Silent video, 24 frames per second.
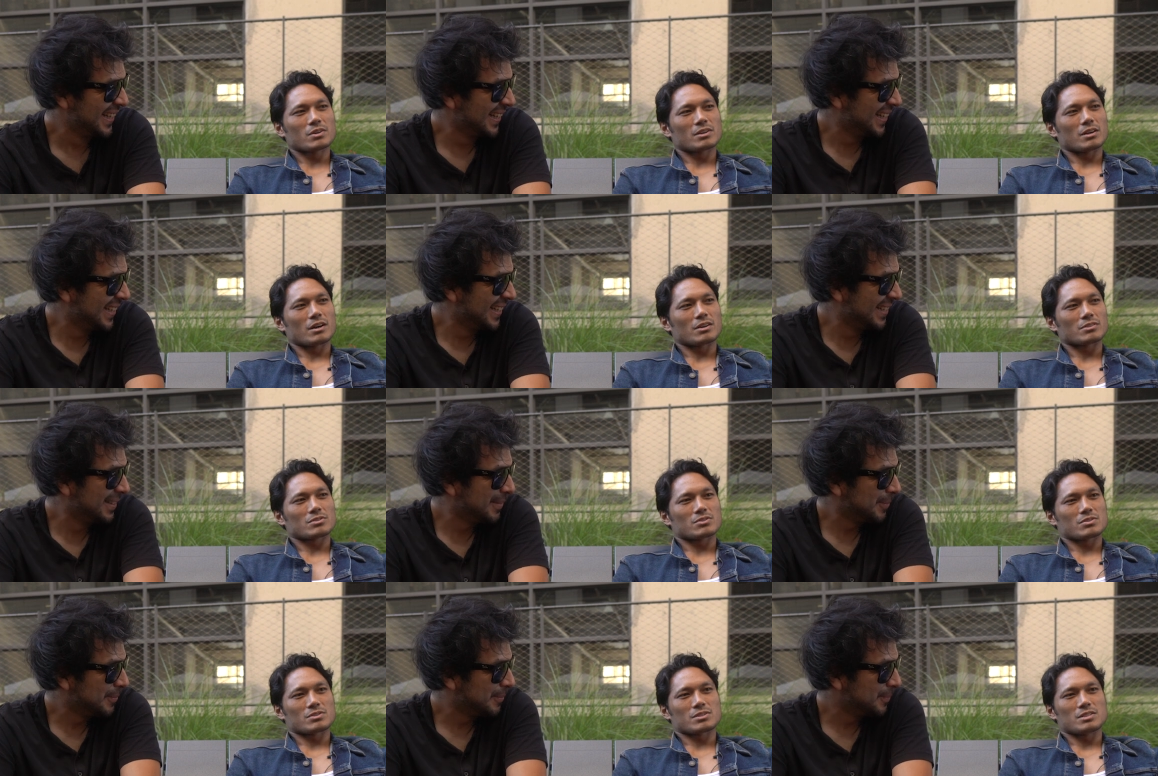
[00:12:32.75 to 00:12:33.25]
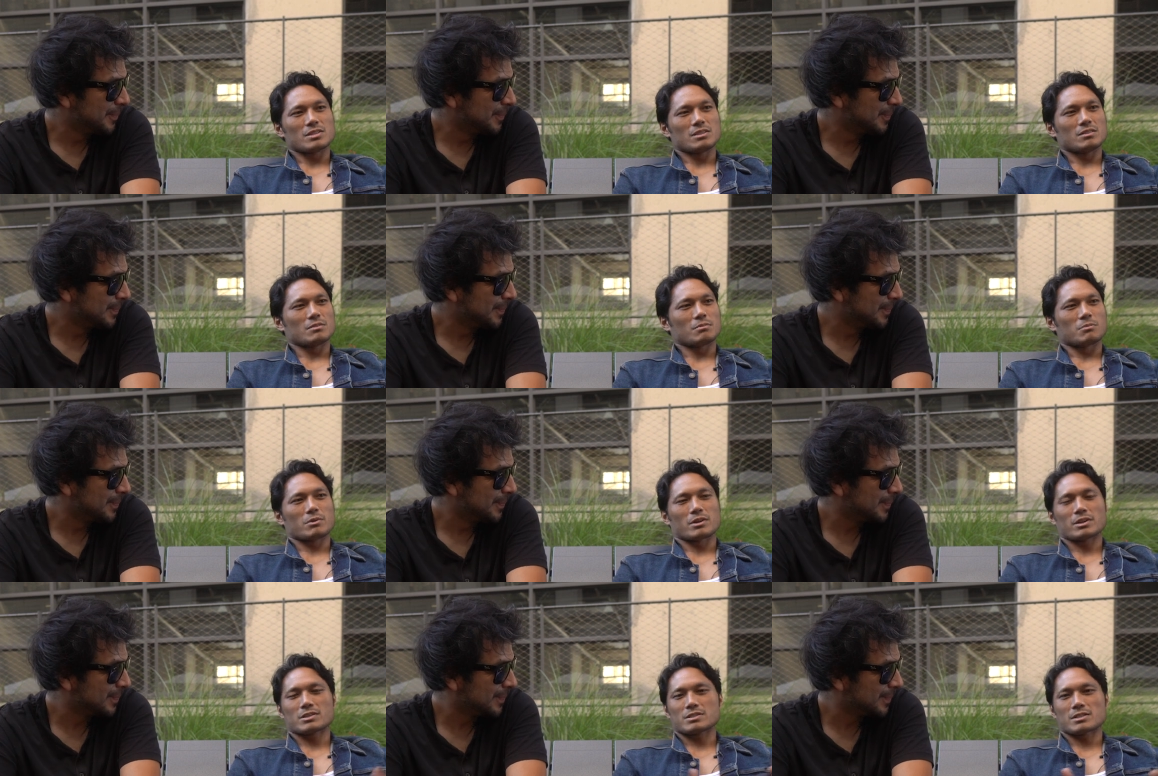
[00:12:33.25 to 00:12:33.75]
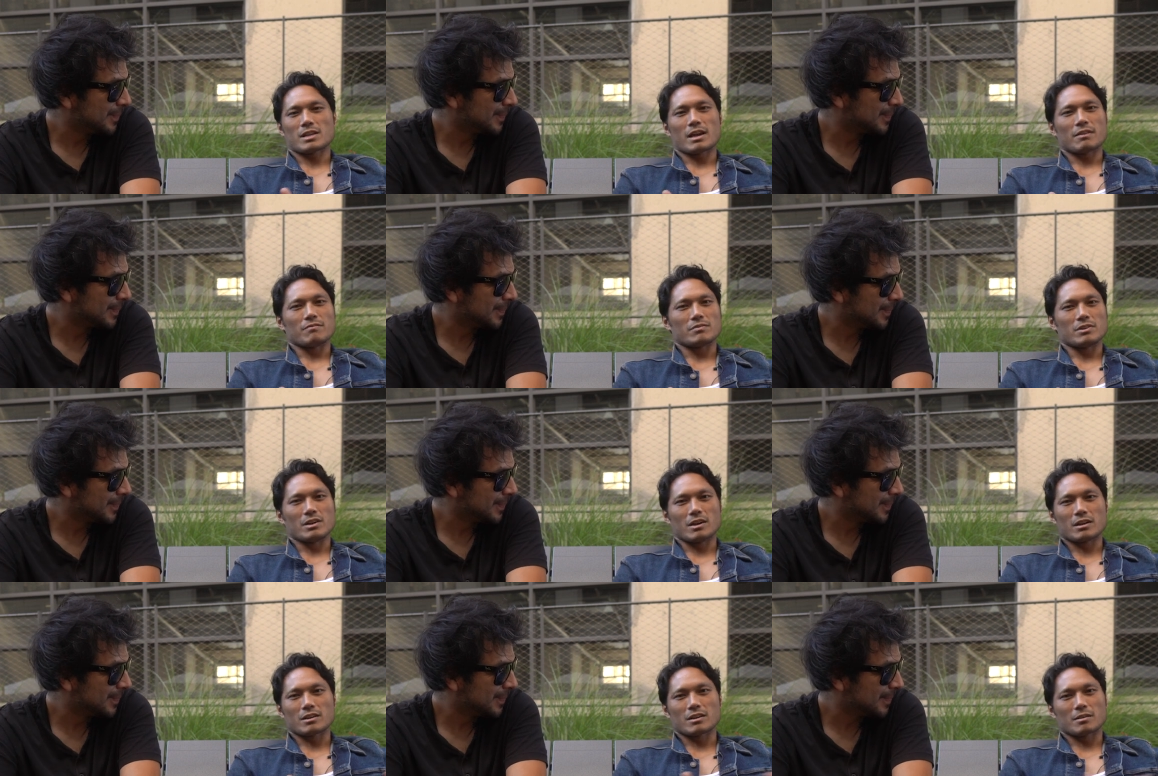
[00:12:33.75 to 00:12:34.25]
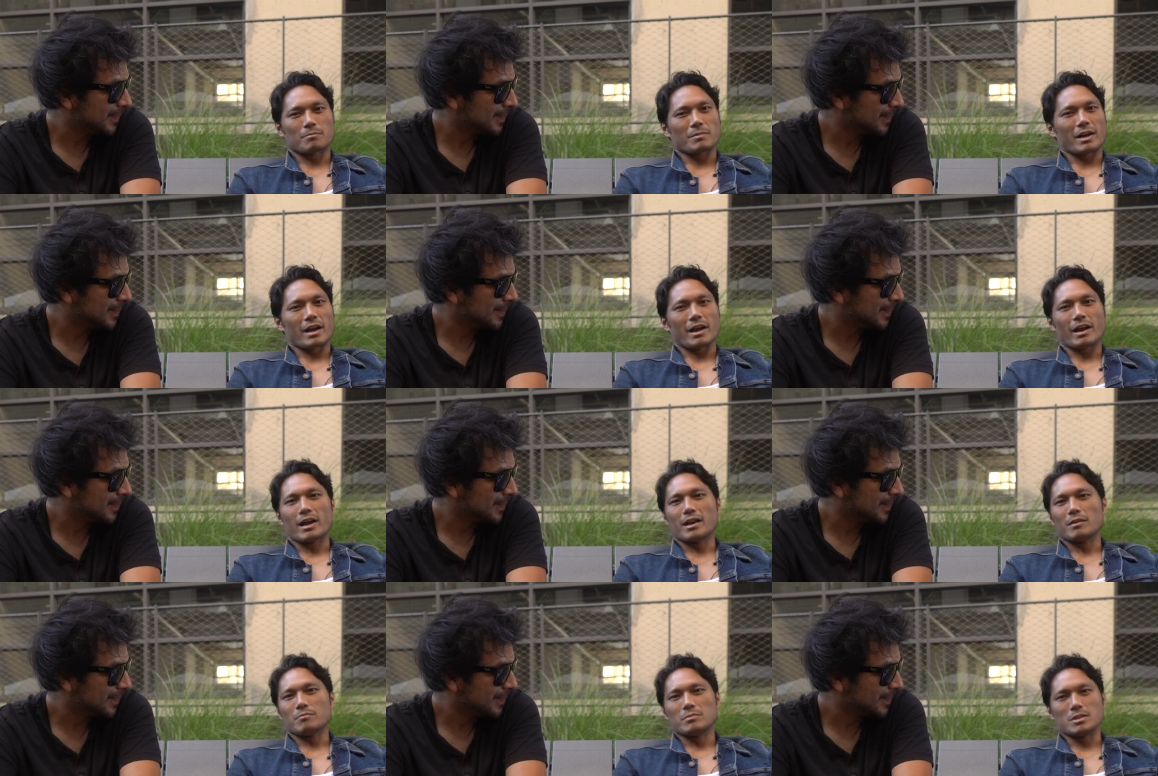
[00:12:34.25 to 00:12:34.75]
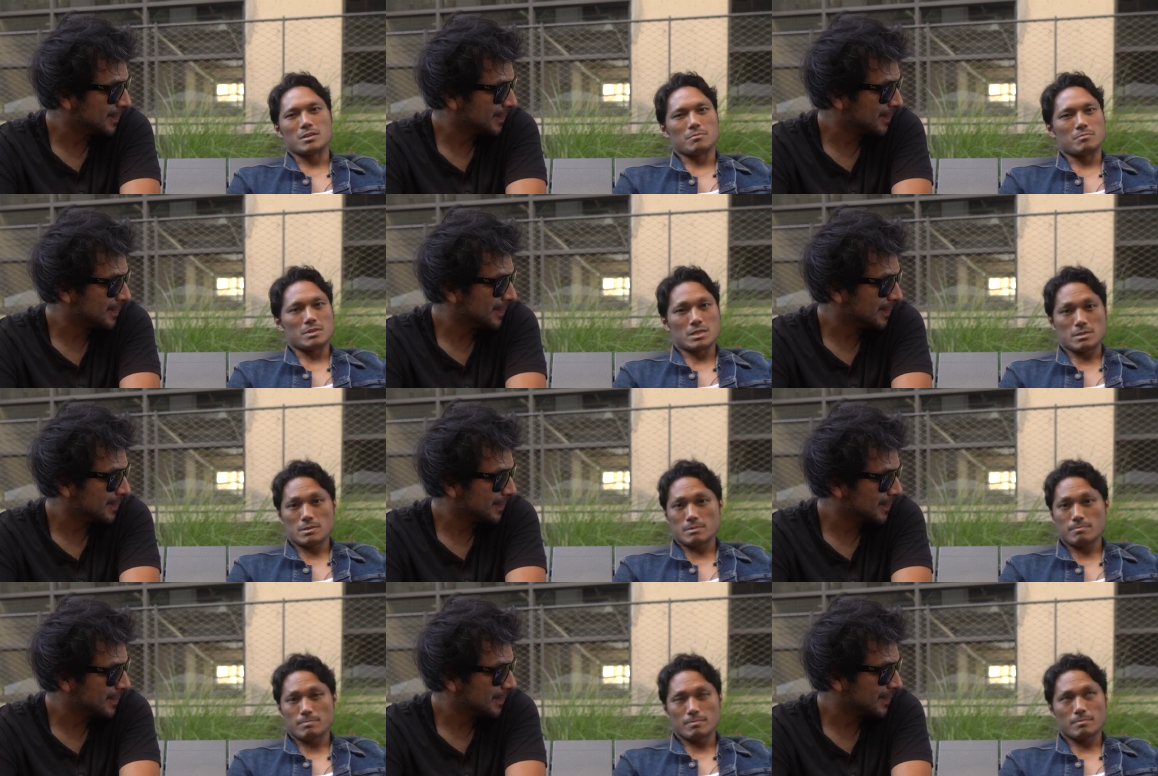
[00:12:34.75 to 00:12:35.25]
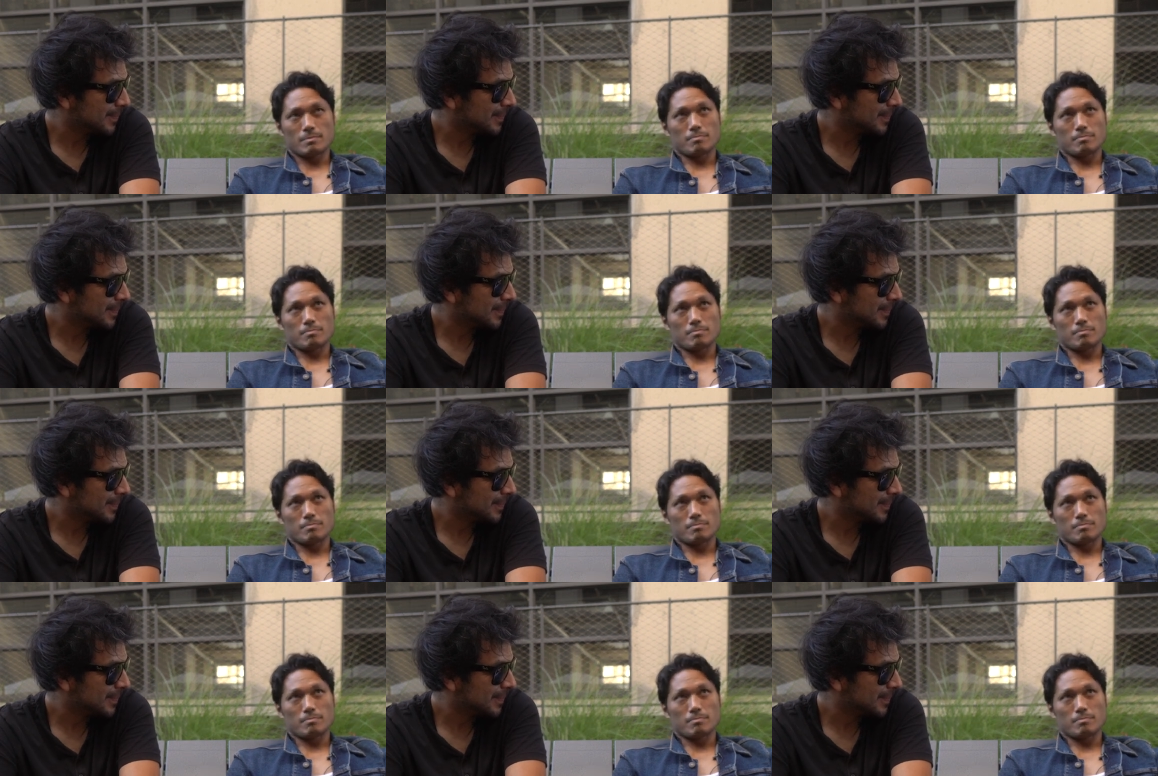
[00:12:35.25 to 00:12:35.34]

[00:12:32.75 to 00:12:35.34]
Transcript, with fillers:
Speaker 1: can also see the works that I've done on my IMDb.